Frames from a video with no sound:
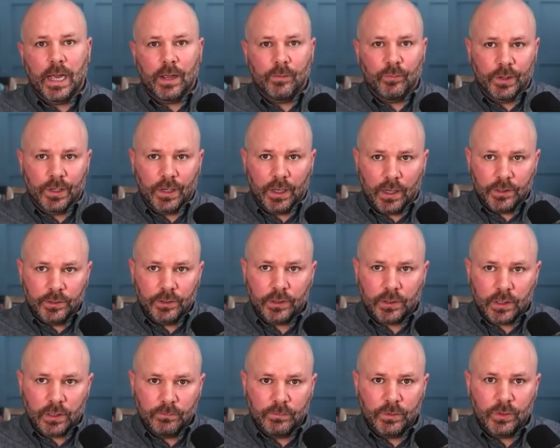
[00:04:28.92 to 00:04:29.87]
I would
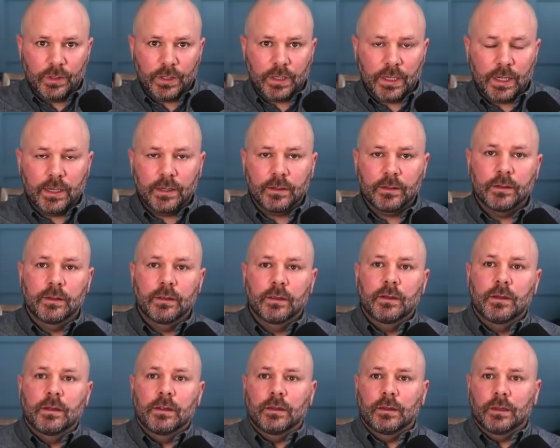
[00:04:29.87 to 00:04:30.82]
under-communicate,
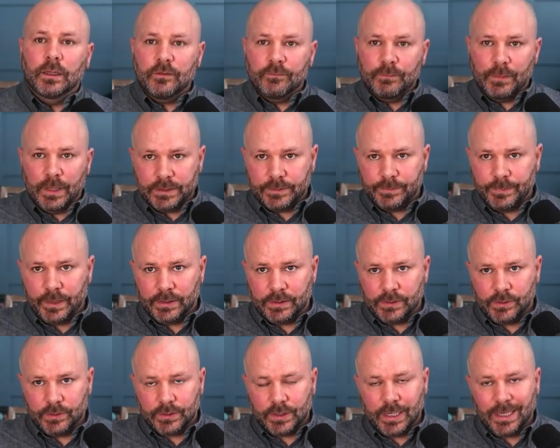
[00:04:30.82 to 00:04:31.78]
leave my
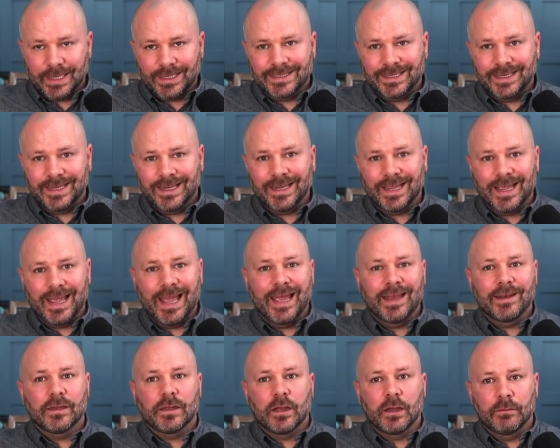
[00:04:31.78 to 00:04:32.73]
sponsors guessing,
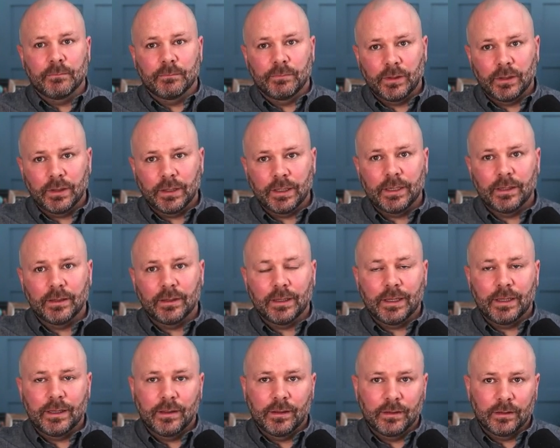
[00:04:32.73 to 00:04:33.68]
and
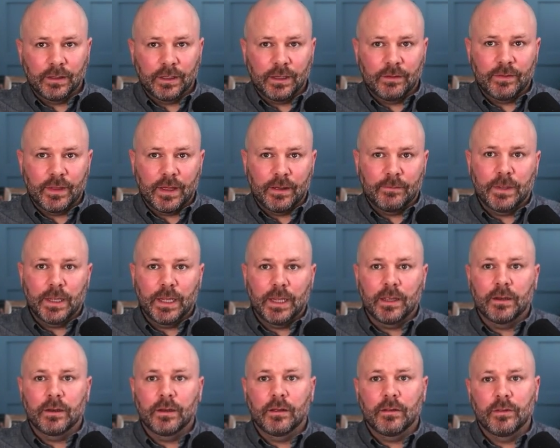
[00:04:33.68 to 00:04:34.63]
completely leave them
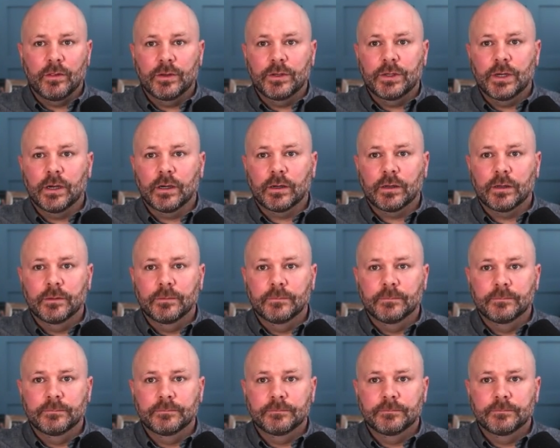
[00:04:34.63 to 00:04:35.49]
in the dark.